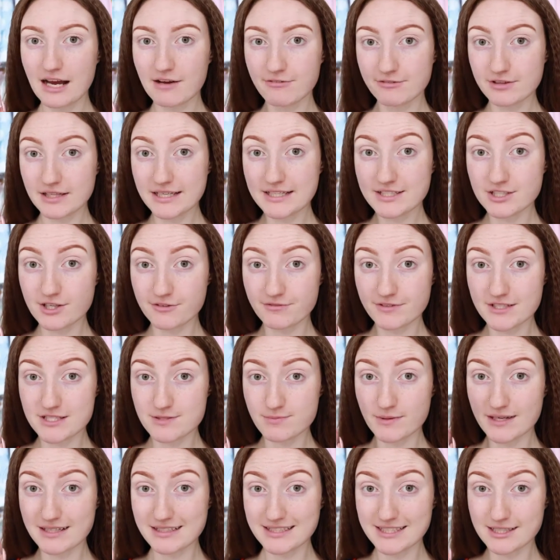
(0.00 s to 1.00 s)
I've cleaned off
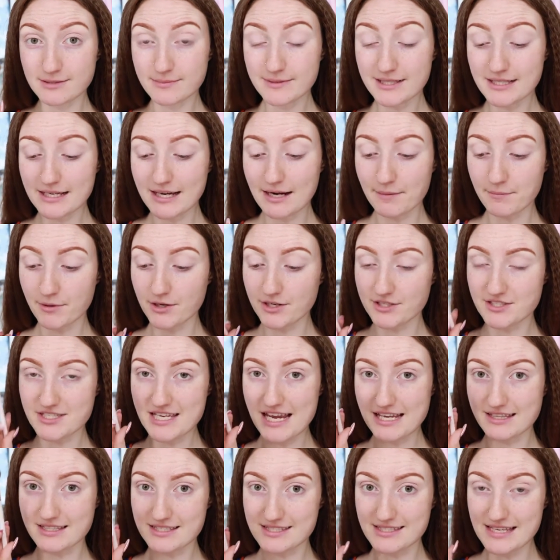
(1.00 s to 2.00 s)
this one a little bit and I'm gonna
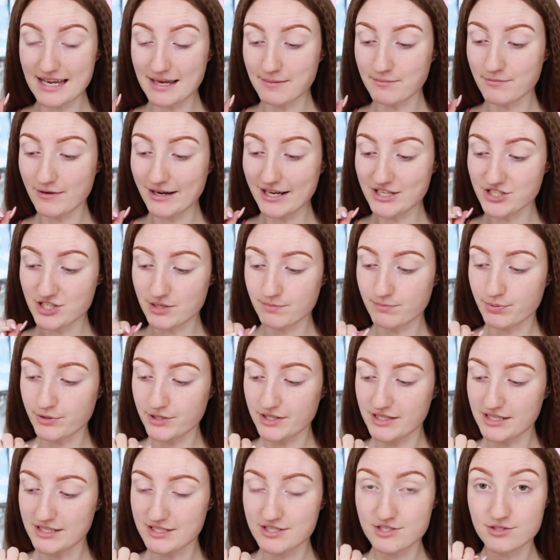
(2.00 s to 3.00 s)
take the same brush and put
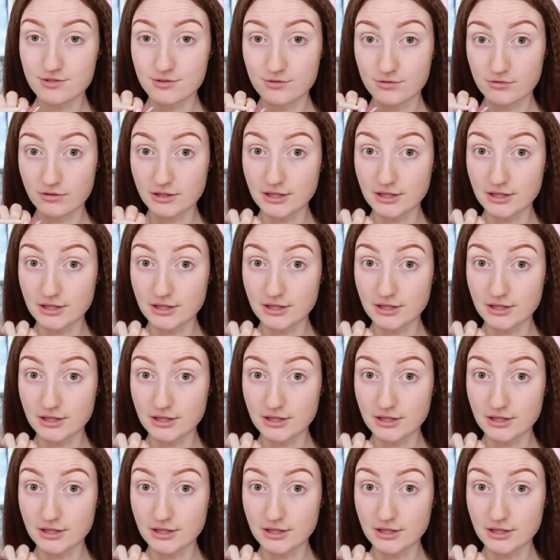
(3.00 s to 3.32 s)
it into